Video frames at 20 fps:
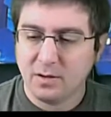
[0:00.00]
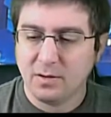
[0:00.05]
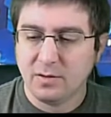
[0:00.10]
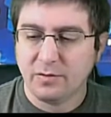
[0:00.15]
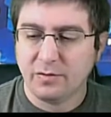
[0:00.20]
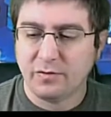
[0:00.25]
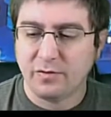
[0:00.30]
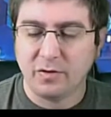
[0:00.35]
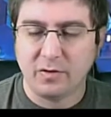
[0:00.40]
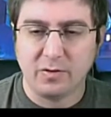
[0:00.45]

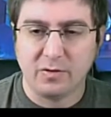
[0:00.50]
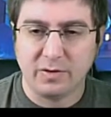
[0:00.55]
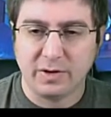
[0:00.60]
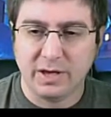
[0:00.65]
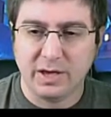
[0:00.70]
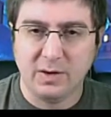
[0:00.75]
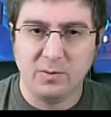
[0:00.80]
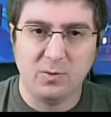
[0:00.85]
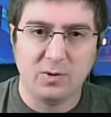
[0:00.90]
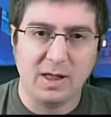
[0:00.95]
So
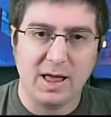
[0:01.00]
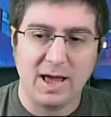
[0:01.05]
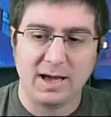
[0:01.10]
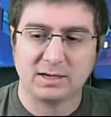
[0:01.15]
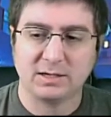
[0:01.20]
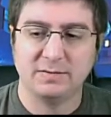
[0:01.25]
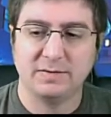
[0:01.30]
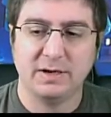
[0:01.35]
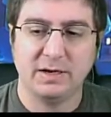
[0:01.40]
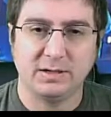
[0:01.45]
he will
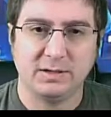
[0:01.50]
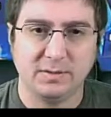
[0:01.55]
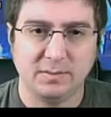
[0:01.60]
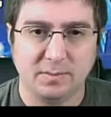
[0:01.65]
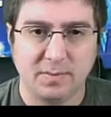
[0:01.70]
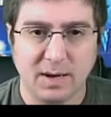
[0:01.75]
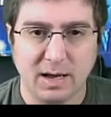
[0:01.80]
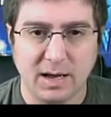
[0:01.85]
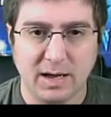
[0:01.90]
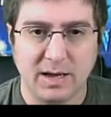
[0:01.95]
activate
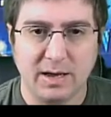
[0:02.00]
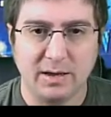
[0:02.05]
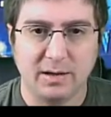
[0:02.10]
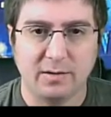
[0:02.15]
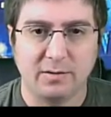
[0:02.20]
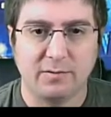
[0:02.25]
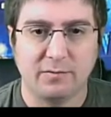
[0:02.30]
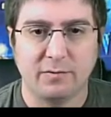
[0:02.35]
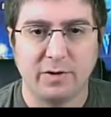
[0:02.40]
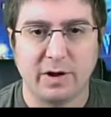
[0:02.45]
by,
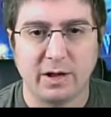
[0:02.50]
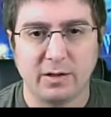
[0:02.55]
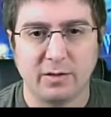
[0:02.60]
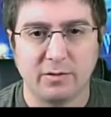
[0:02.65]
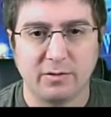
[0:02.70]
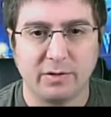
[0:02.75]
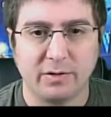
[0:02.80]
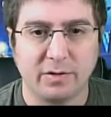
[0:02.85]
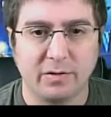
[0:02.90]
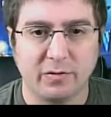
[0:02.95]

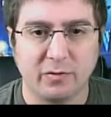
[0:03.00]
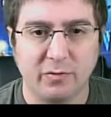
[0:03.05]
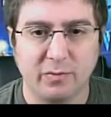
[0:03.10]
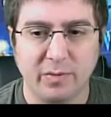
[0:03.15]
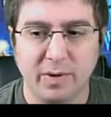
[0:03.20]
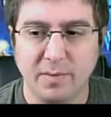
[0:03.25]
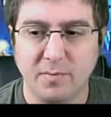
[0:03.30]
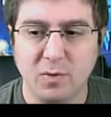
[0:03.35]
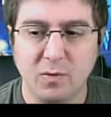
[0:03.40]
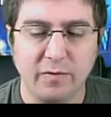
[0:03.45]
regularly this would
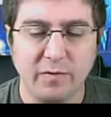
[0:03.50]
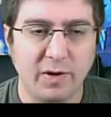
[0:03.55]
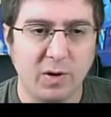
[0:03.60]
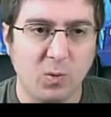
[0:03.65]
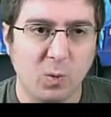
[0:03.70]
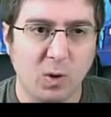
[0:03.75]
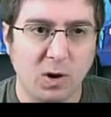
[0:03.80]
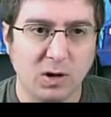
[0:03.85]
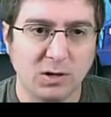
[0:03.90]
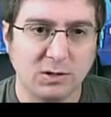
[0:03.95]
be moving
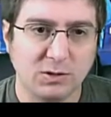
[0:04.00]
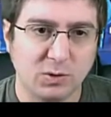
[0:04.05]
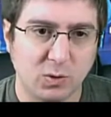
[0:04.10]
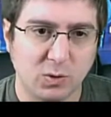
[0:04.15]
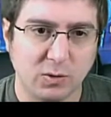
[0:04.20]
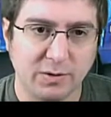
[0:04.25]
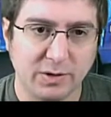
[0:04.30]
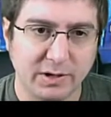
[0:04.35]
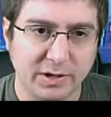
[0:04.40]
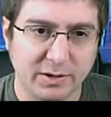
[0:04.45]
1
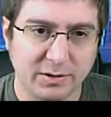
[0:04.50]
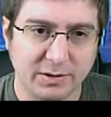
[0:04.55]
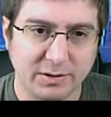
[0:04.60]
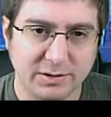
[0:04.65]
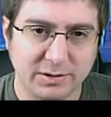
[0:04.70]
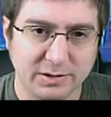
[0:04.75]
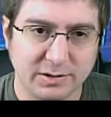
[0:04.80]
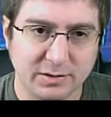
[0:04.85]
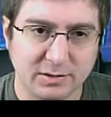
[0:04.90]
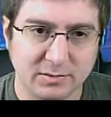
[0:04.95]
toward the
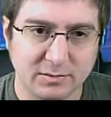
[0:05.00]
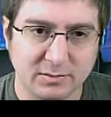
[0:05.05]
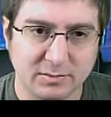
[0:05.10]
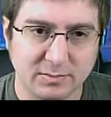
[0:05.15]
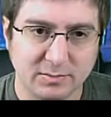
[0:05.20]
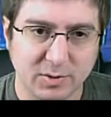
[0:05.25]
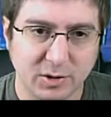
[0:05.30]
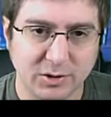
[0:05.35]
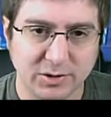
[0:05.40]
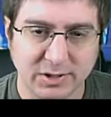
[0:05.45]
nearest
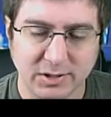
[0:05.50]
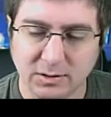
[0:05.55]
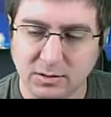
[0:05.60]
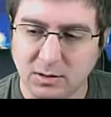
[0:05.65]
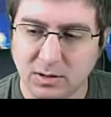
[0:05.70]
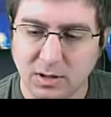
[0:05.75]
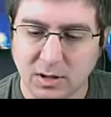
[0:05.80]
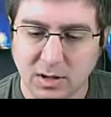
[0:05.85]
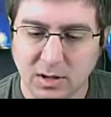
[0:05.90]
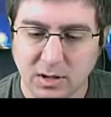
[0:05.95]
person.
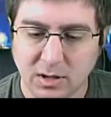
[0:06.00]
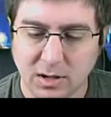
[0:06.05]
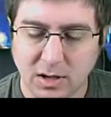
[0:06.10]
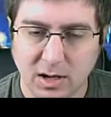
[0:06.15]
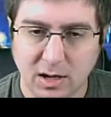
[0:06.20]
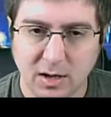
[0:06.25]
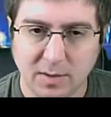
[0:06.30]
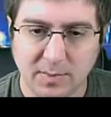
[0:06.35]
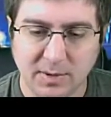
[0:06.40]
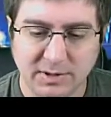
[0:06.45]

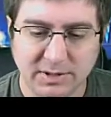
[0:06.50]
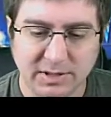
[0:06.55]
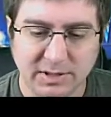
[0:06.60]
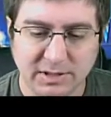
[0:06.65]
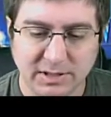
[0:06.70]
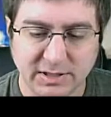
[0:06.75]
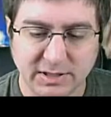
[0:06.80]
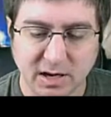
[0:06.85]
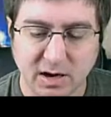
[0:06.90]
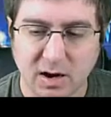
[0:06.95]
But since
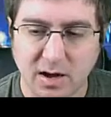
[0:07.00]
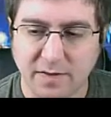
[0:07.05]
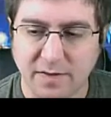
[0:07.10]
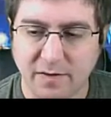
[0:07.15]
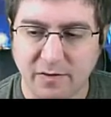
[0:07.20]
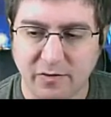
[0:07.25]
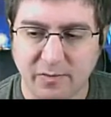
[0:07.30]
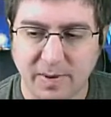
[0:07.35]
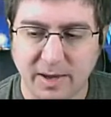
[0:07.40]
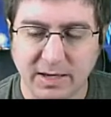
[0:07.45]
he's on the
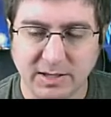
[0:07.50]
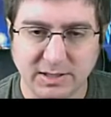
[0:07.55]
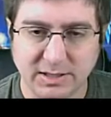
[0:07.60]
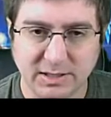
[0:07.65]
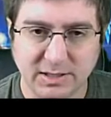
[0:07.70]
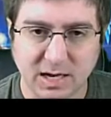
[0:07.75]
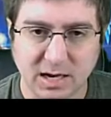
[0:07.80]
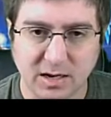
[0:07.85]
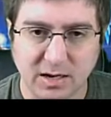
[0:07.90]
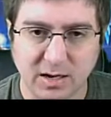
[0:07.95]
space,
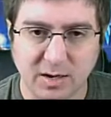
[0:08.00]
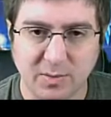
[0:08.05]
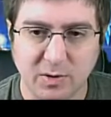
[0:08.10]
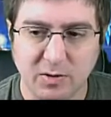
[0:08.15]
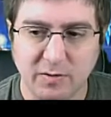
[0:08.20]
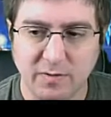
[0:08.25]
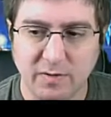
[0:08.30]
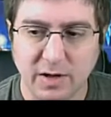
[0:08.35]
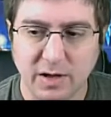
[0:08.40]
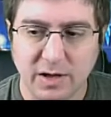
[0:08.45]
he's not going to
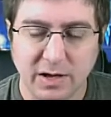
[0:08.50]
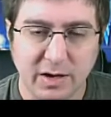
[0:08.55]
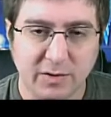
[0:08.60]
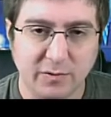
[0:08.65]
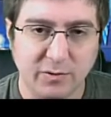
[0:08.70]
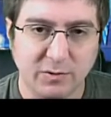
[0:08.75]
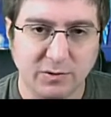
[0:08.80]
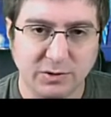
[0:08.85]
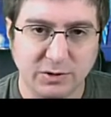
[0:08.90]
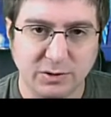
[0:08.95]
move. He
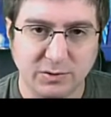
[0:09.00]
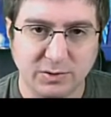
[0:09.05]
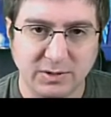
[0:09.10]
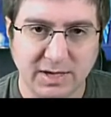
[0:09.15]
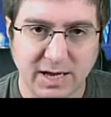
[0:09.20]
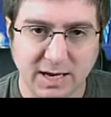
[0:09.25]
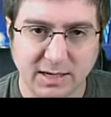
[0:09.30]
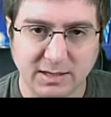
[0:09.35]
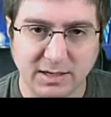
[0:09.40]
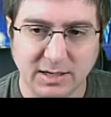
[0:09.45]
rolls 2
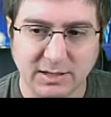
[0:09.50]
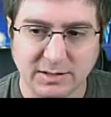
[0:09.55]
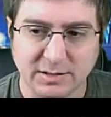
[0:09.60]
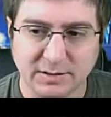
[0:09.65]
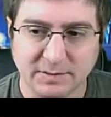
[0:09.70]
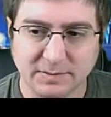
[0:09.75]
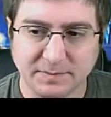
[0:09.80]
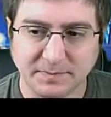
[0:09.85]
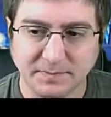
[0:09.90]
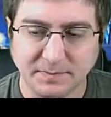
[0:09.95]
attack dice.
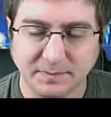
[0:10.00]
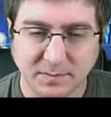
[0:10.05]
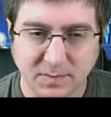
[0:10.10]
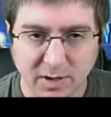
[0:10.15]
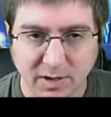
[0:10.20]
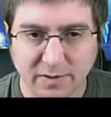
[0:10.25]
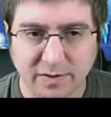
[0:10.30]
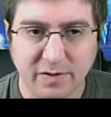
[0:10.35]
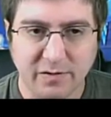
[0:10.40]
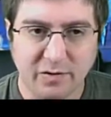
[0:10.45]

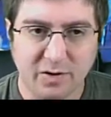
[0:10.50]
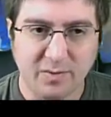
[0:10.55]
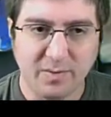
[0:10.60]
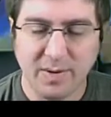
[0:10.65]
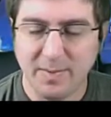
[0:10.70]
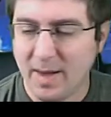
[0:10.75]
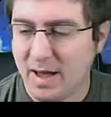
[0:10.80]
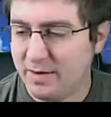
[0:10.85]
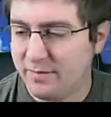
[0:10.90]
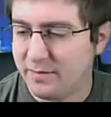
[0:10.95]
This could be
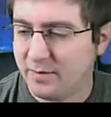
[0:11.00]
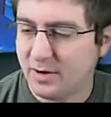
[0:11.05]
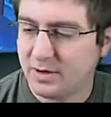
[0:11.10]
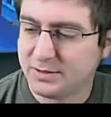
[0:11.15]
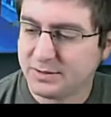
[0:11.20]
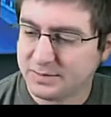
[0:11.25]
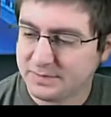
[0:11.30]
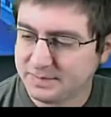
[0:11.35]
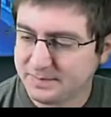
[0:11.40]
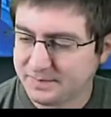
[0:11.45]
bad for us.